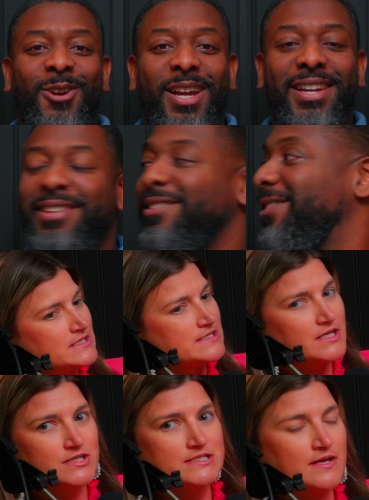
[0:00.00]
Right? Is
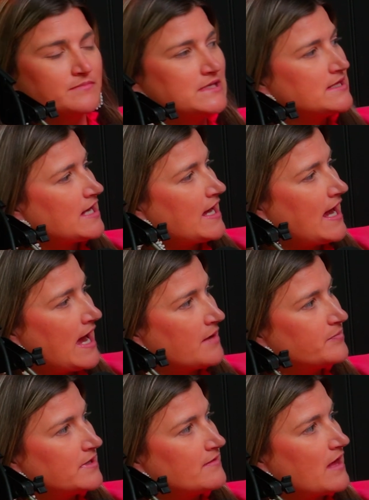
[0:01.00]
there something that
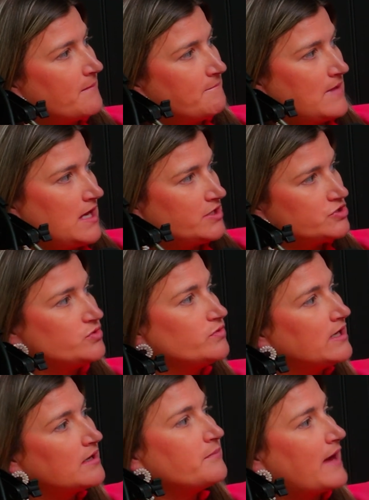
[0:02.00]
happened that made you
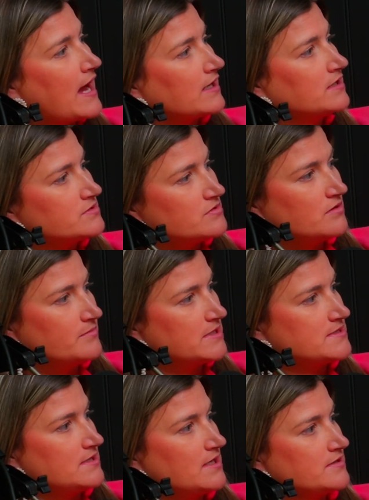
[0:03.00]
get back into the
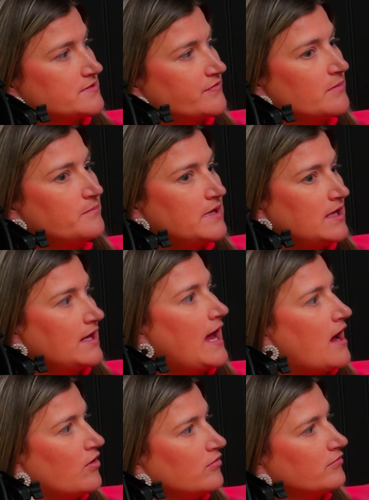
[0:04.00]
business from being
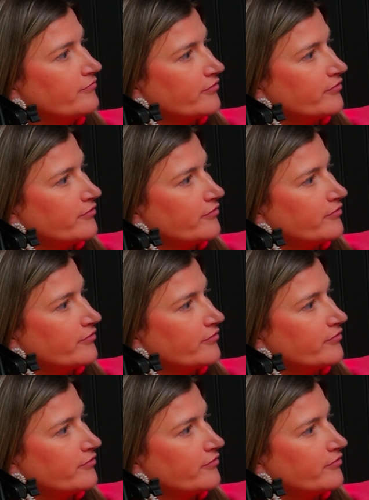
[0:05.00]
out